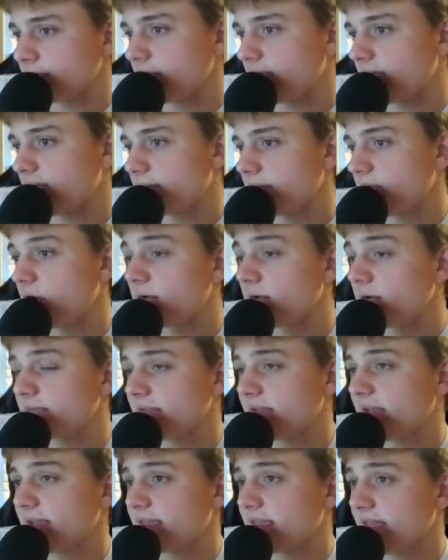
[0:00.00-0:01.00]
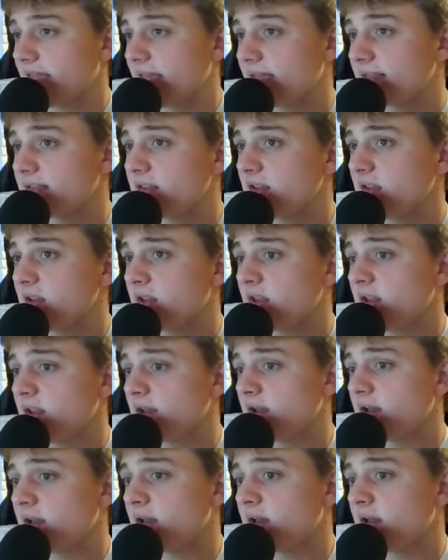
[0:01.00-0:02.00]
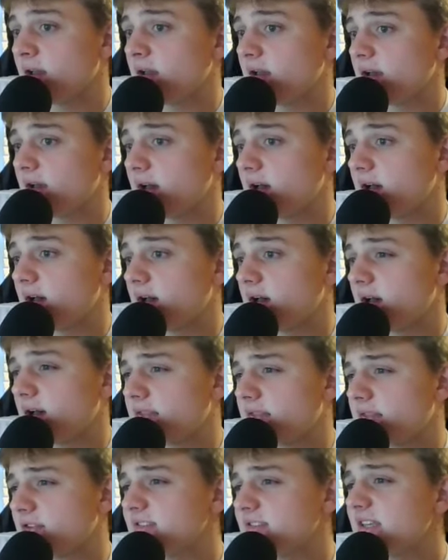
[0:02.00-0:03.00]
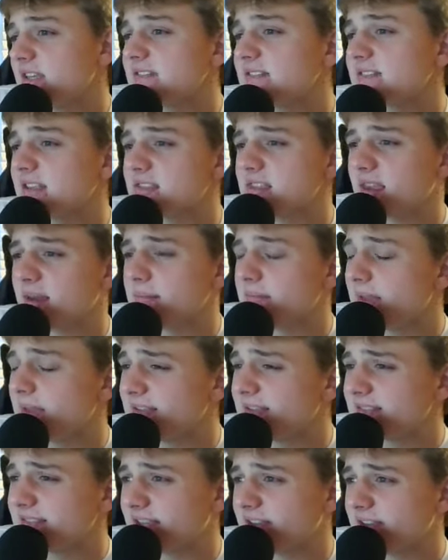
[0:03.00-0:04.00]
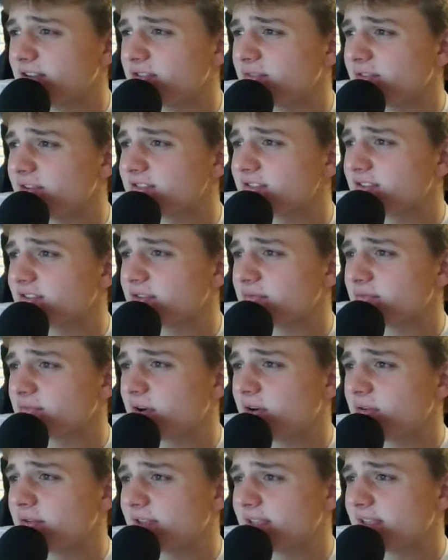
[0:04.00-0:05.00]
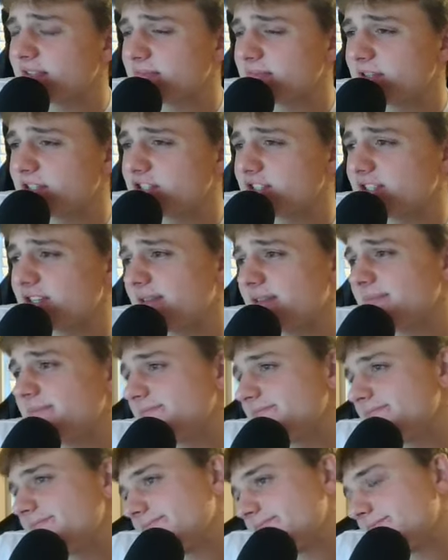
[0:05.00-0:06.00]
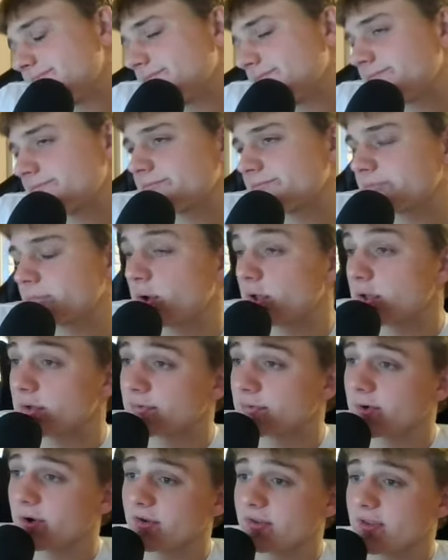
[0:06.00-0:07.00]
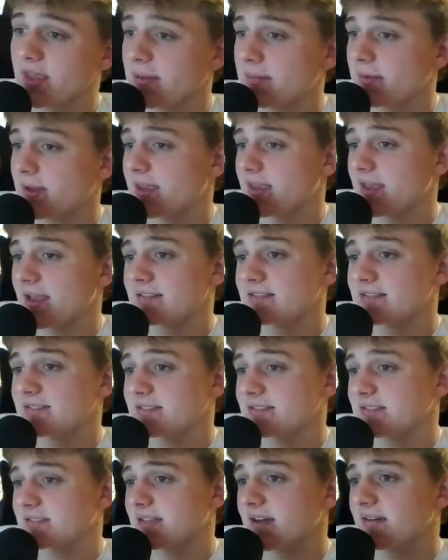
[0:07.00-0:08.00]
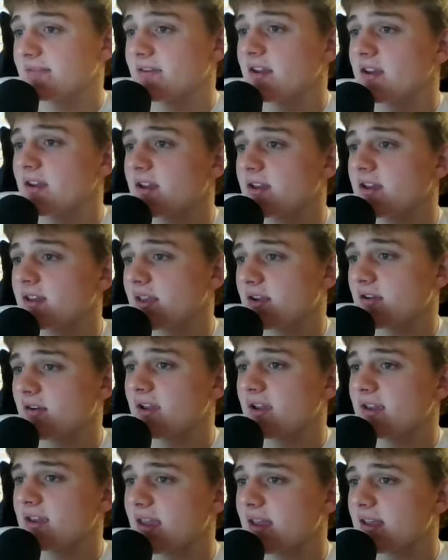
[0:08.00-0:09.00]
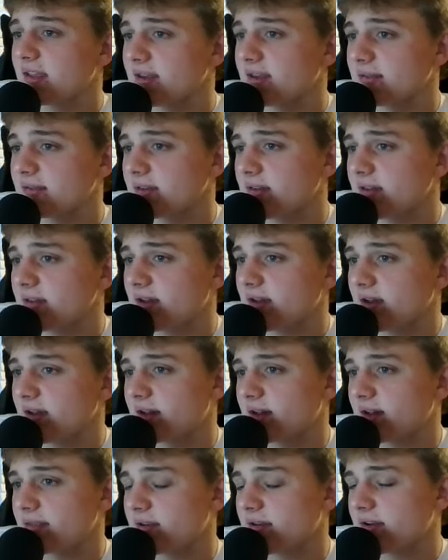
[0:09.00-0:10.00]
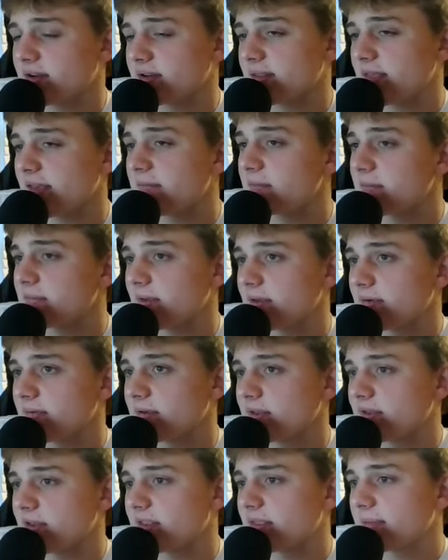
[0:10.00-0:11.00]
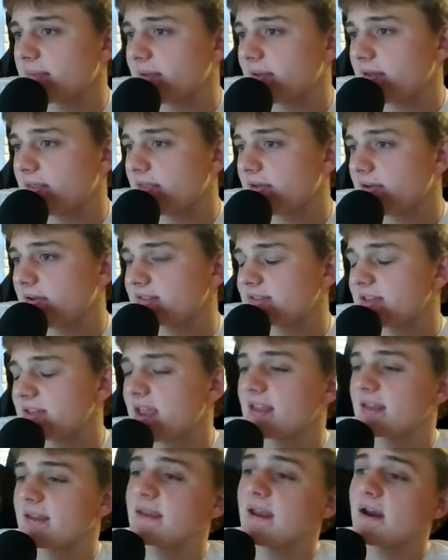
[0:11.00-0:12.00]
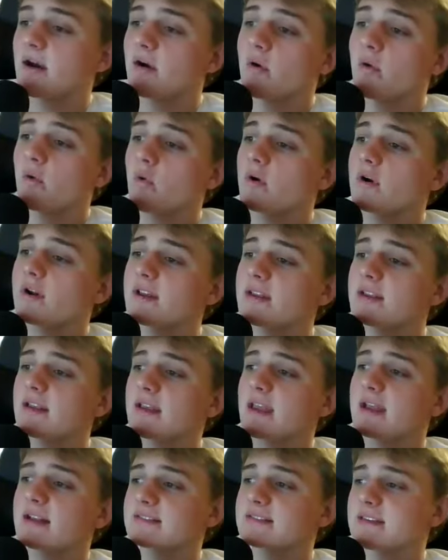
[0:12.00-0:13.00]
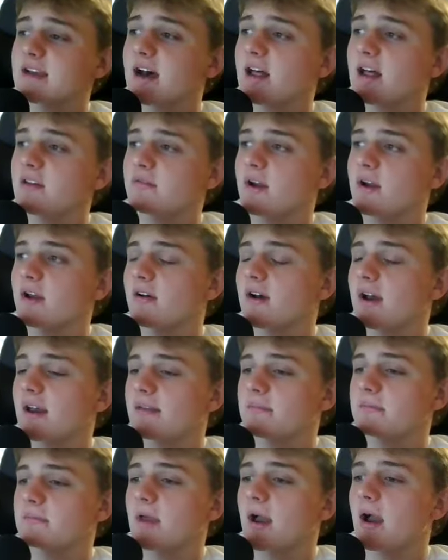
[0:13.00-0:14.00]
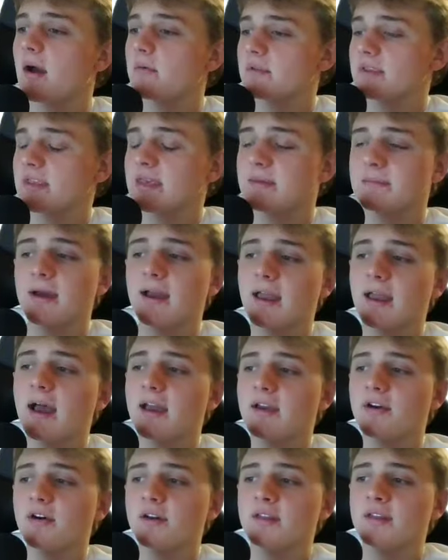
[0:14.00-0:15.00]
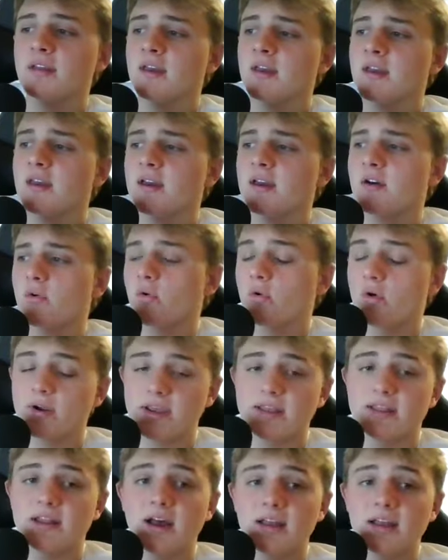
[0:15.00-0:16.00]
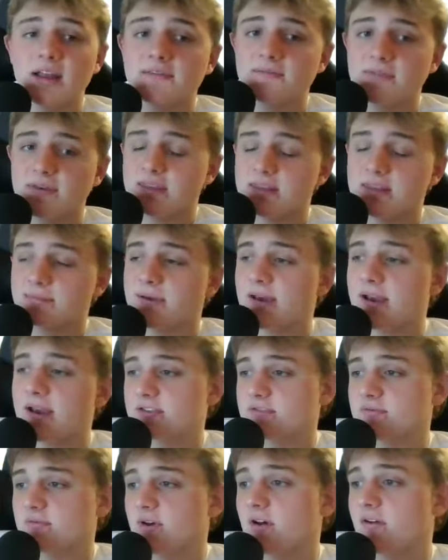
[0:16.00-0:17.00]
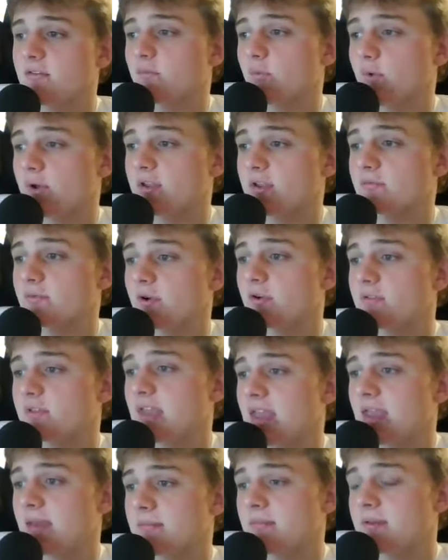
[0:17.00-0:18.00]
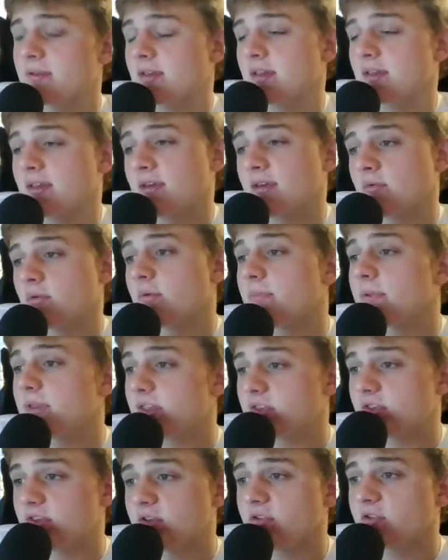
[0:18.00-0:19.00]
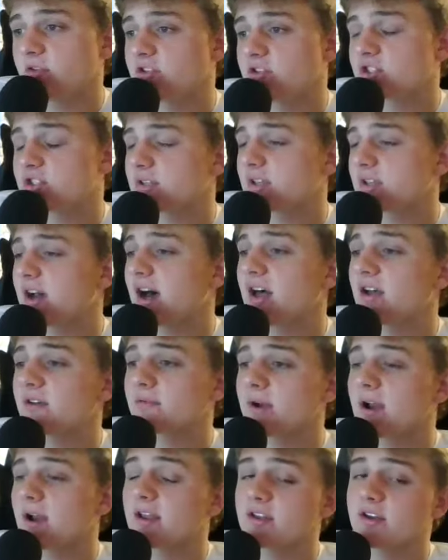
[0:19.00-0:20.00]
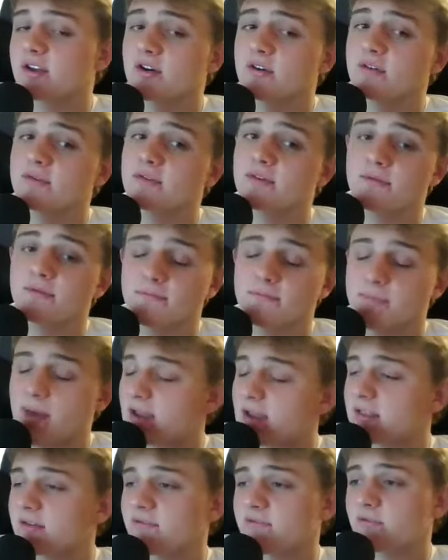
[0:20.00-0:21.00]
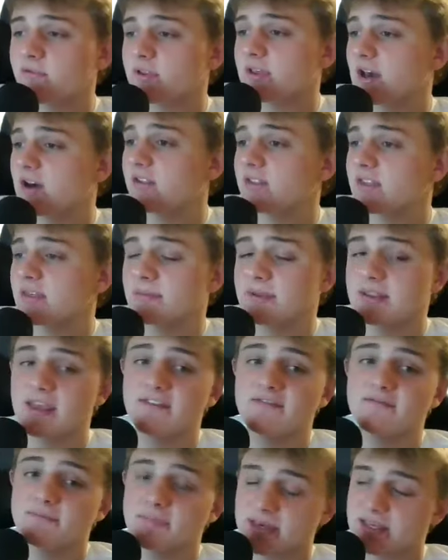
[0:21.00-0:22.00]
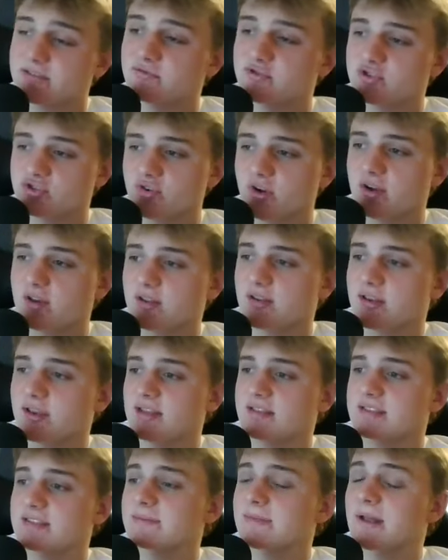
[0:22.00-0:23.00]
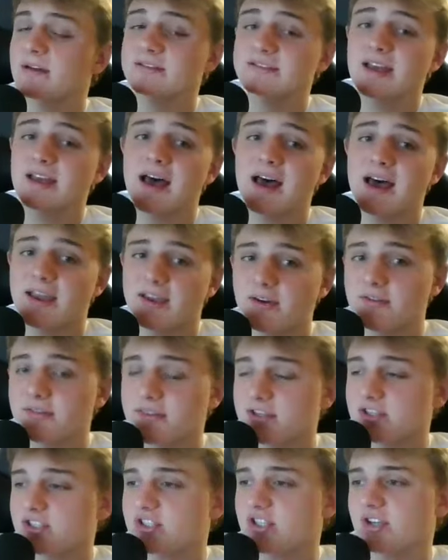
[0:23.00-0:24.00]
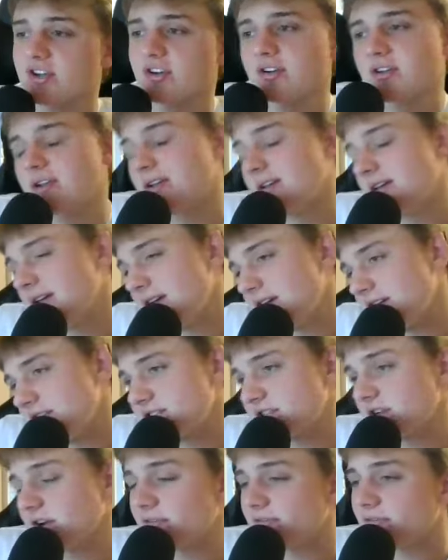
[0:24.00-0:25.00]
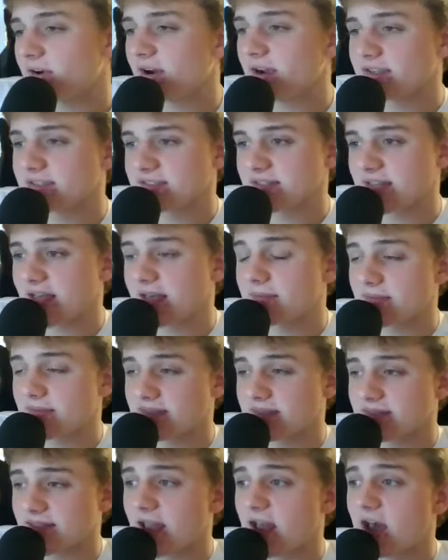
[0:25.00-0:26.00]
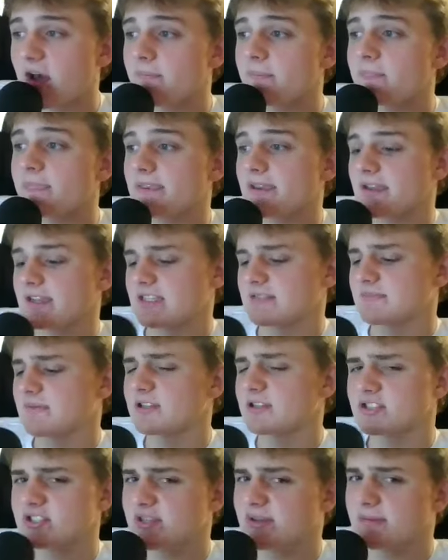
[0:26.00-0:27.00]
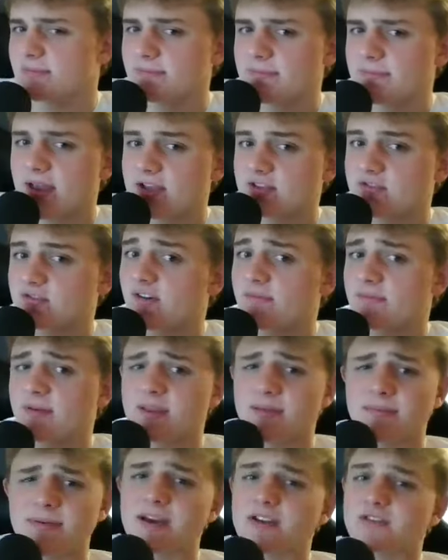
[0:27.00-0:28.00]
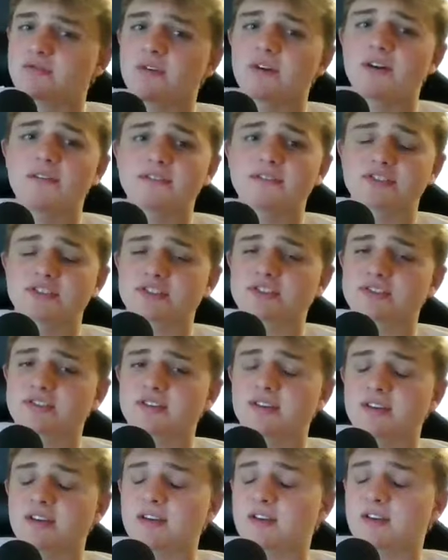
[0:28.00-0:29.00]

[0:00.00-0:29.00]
Uh, but hopefully I can. Uh, Thursday's nothing amazing. Illinois is on the road against Michigan. On the road game, I guess, is tough. Yeah, Grand Canyon. Uh, they're they've been playing really good. They play on Thursday, and then yeah, Oregon against Colorado. I I would keep my eye on Oregon undefeated in the Pac-12, win a road game would be huge. Colorado, they're back to fully healthy, but they've been struggling. A team that was high on this year so far has let me down, especially in Pac 12 play. The Pac 12 is just.